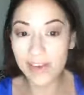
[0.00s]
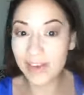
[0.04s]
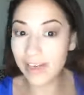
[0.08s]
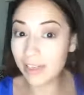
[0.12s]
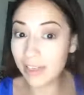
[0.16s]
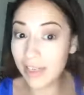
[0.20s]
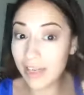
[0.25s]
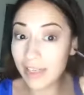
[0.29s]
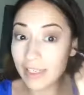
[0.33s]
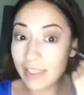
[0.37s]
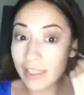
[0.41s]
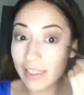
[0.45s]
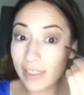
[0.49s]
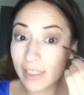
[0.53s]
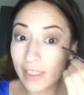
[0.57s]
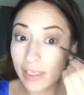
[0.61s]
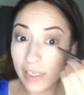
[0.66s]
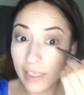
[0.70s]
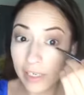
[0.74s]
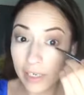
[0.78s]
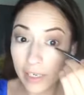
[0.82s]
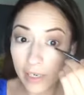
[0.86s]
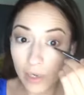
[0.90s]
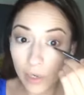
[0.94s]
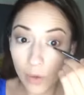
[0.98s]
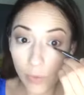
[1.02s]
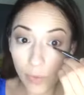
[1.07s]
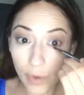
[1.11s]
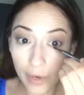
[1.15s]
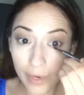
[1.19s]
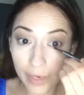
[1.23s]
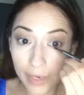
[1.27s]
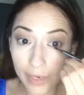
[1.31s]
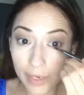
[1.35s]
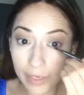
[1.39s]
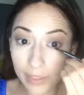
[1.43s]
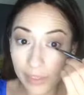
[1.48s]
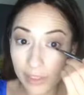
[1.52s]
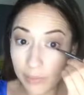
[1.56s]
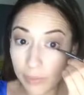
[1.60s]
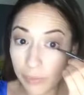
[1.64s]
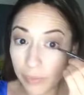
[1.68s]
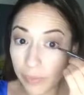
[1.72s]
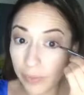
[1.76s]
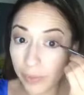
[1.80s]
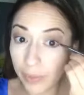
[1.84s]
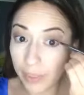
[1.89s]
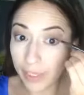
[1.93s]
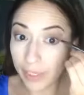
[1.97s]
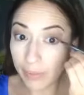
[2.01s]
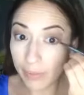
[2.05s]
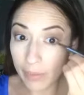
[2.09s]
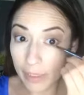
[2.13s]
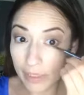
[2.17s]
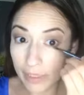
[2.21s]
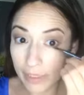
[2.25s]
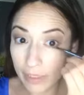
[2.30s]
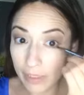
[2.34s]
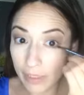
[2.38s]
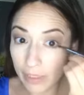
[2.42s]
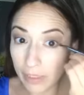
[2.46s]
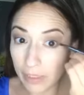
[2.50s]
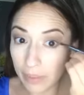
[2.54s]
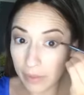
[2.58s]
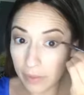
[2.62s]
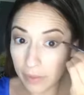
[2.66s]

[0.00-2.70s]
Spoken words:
and that's where it gets pretty messy.